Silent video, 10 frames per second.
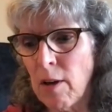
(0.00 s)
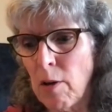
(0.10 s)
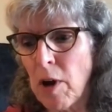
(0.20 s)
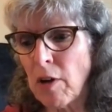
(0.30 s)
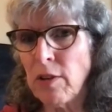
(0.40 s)

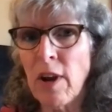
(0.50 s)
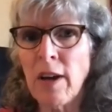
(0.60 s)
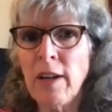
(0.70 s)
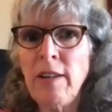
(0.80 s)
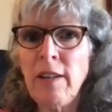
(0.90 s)
about
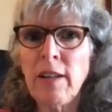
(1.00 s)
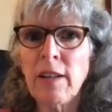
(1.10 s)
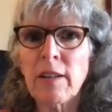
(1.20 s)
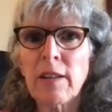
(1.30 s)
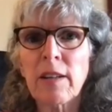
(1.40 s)
90
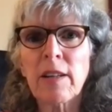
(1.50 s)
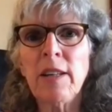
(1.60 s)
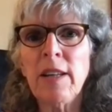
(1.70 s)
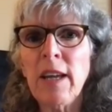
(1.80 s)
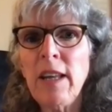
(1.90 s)

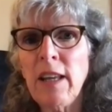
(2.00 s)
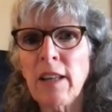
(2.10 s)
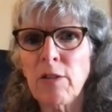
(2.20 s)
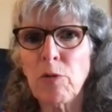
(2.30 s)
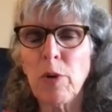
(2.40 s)
Canadians